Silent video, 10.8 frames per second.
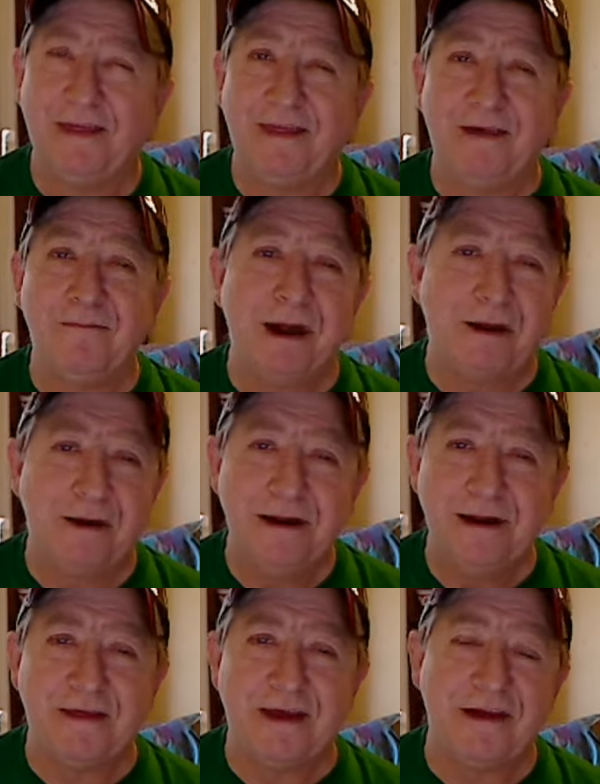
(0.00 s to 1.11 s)
they
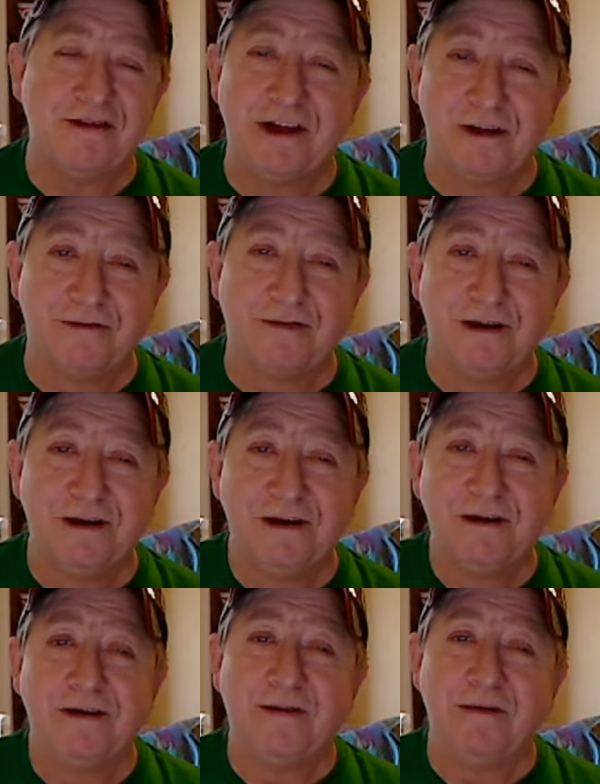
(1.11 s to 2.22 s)
married, they had children,
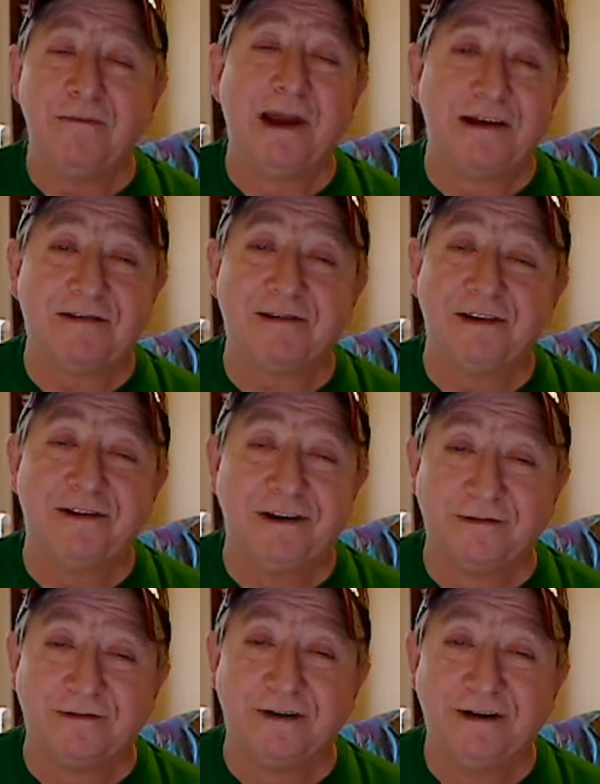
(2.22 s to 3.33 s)
they molested
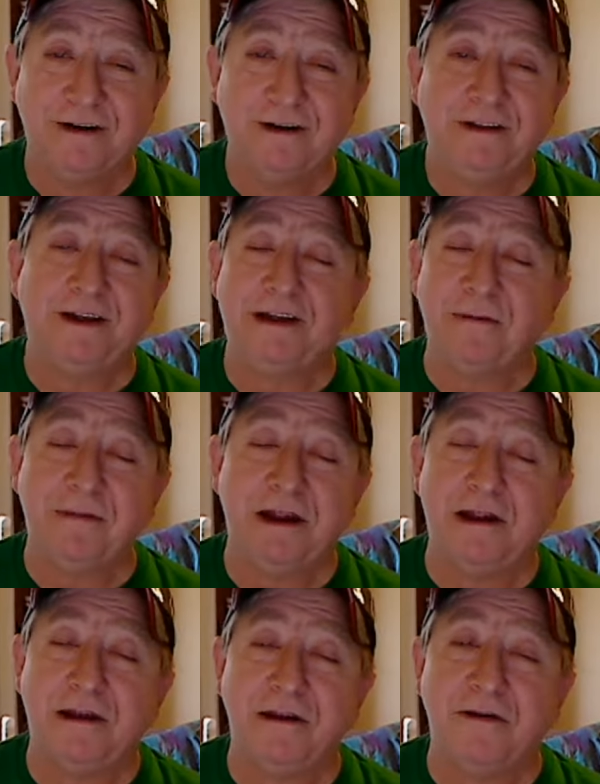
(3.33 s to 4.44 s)
children. They, I mean,
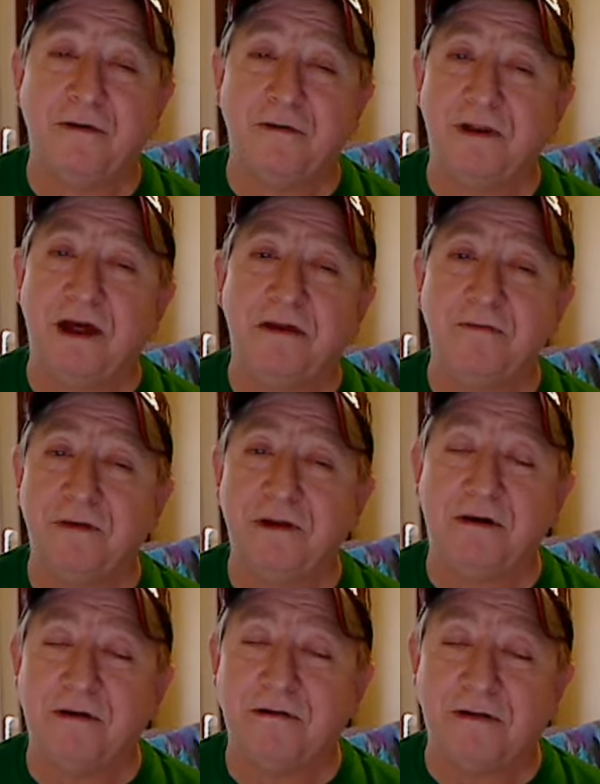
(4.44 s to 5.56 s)
they did the whole nine
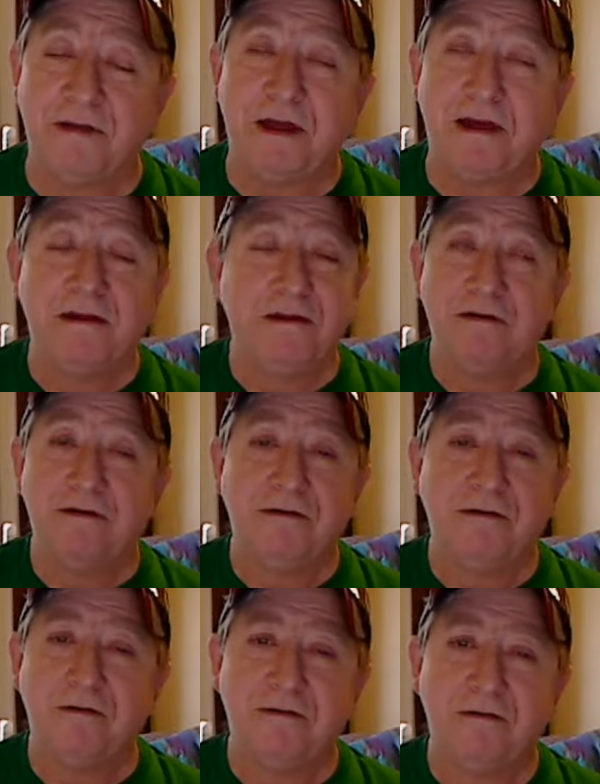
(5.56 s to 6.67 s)
yards, and they
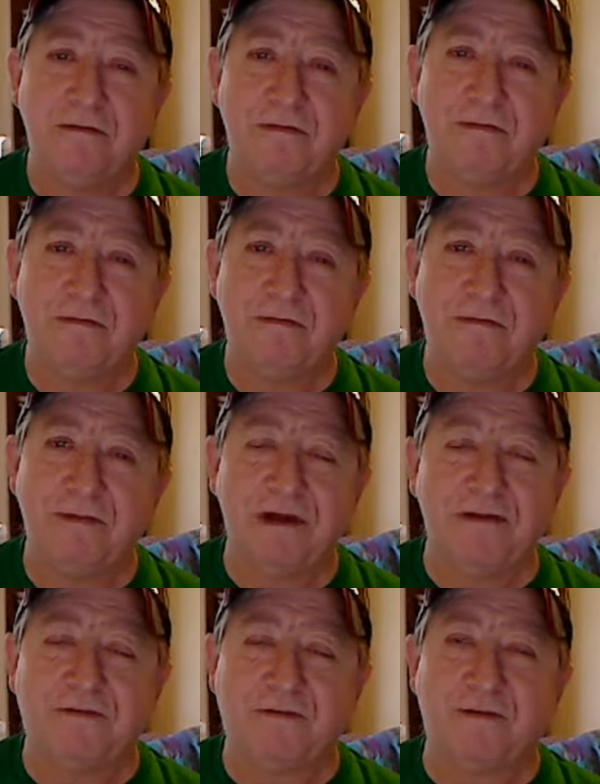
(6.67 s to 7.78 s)
made
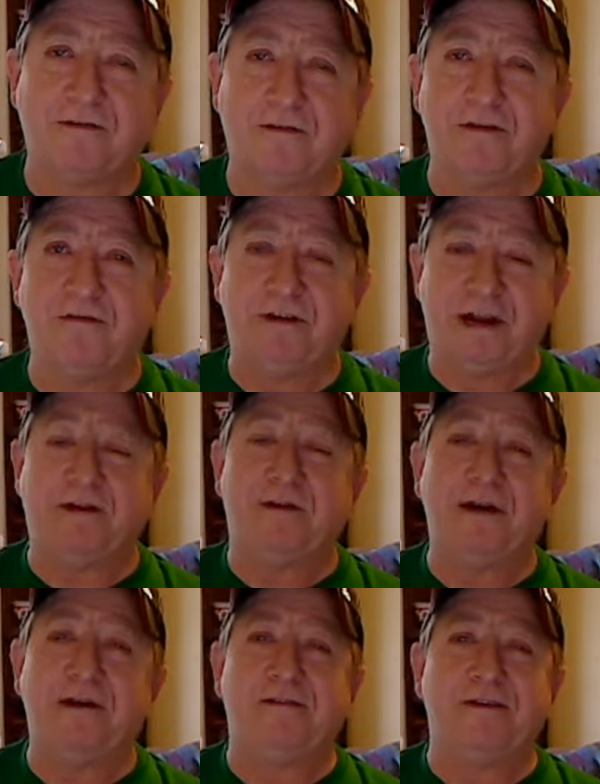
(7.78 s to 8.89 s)
the first you know
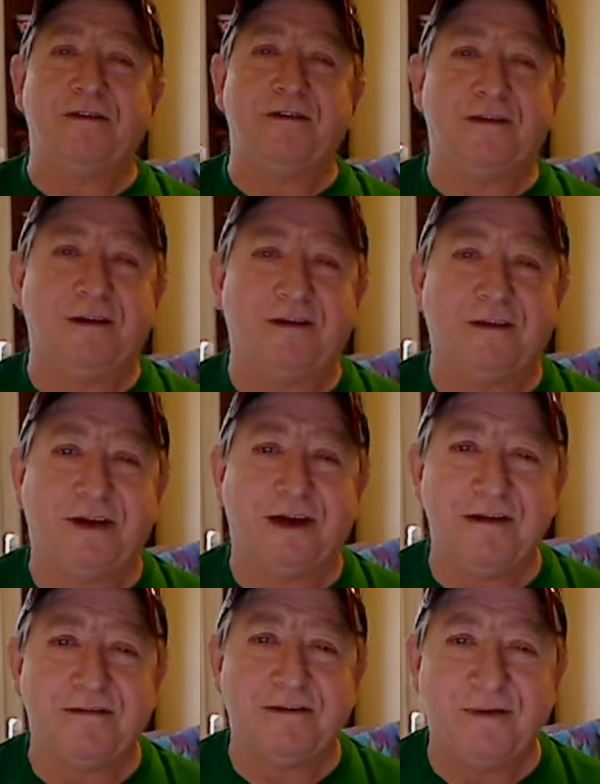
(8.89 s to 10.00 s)
decrees, and the uh,
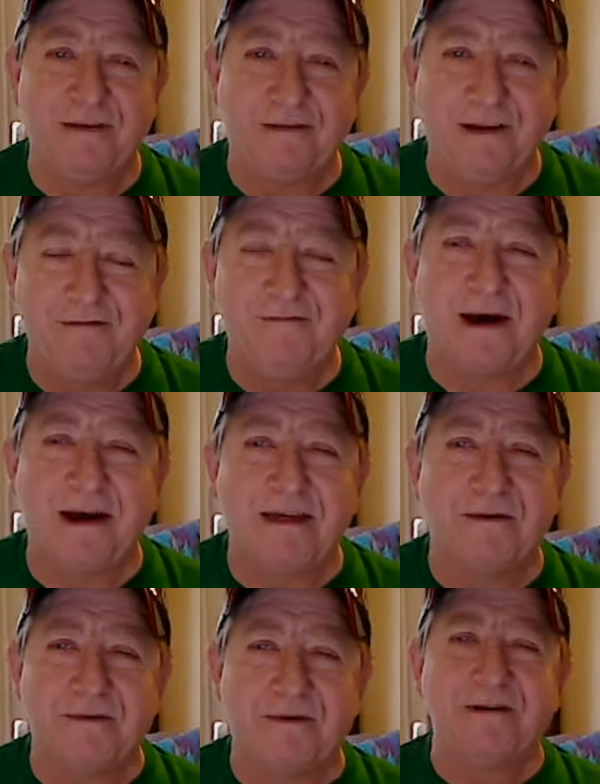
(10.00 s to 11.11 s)
kings and queens lived by
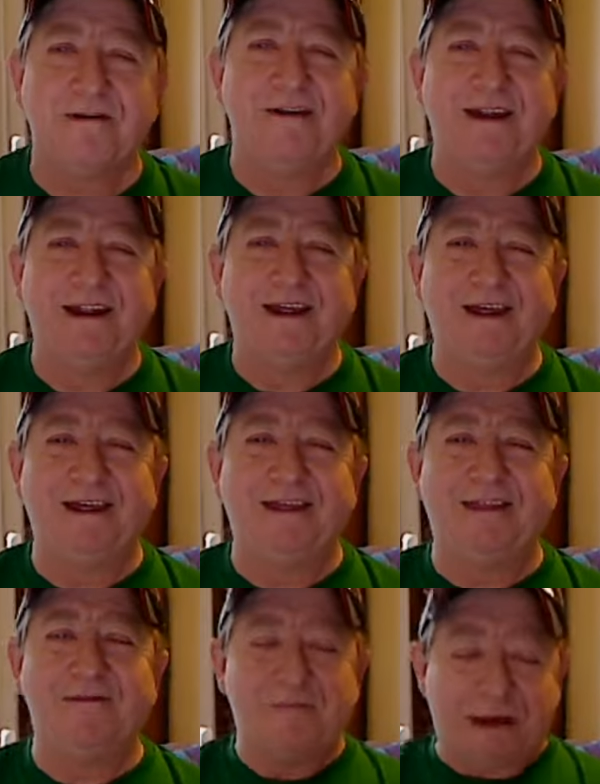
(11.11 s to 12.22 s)
that word.
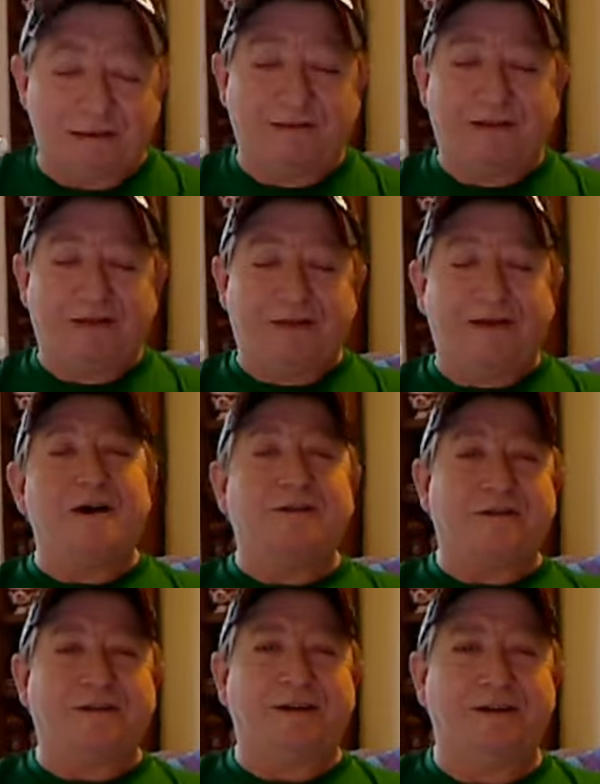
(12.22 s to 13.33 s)
They were basically
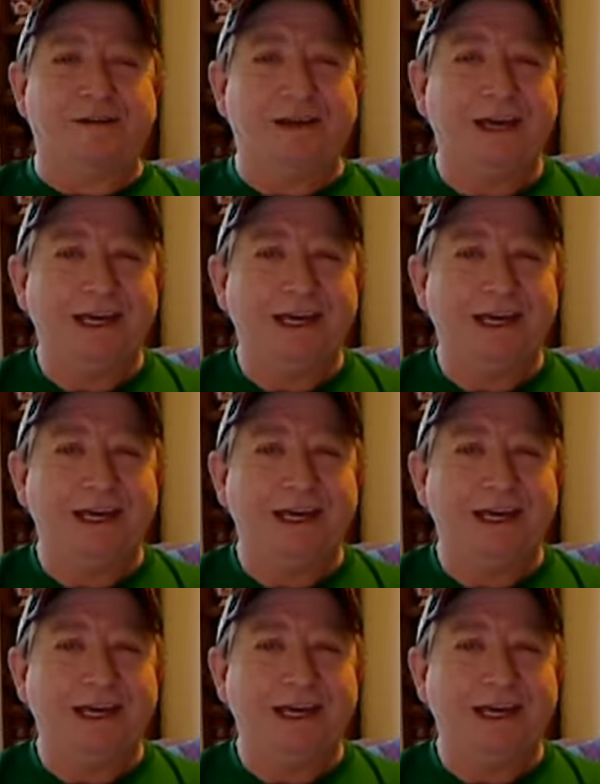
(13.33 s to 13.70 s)
theocracies.